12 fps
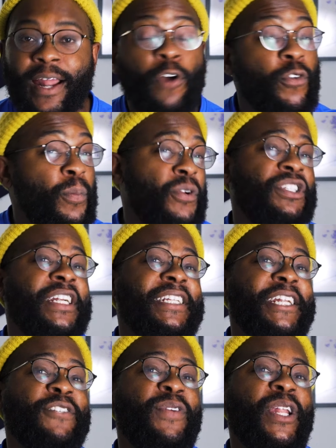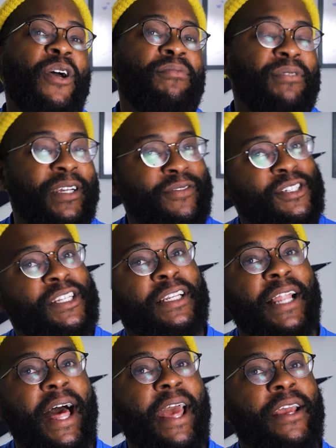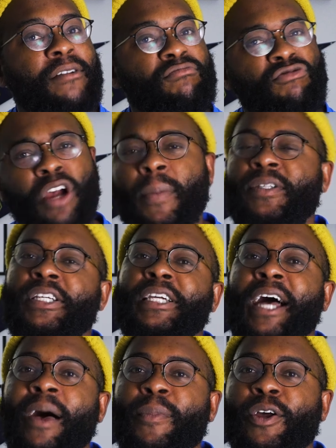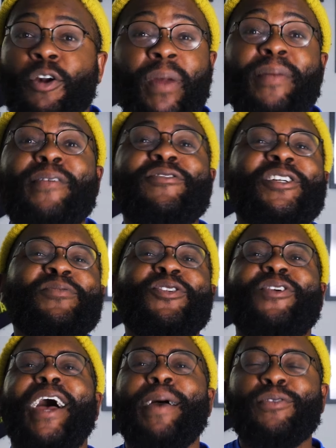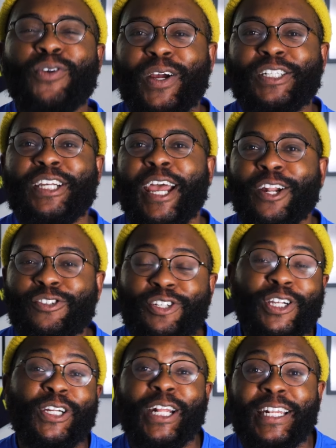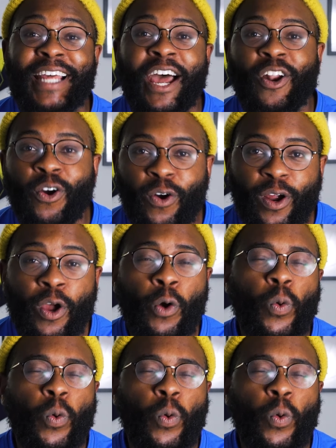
Now, if you appreciated today's video, give us a like, drop us a comment, or maybe even subscribe to our channel, security.org.